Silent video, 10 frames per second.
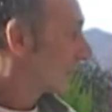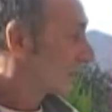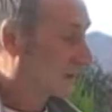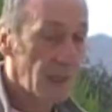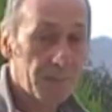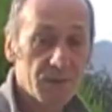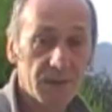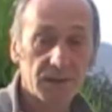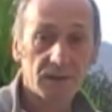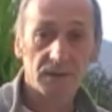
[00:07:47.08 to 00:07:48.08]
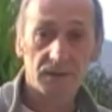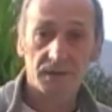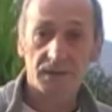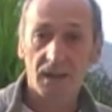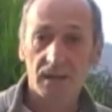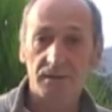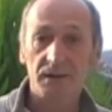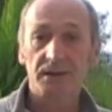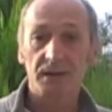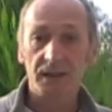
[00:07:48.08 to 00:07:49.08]
the subject, the self,
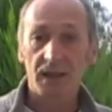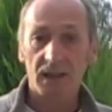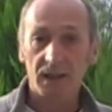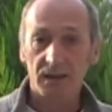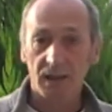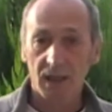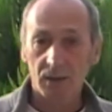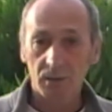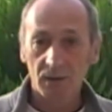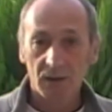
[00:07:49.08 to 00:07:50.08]
is here and now,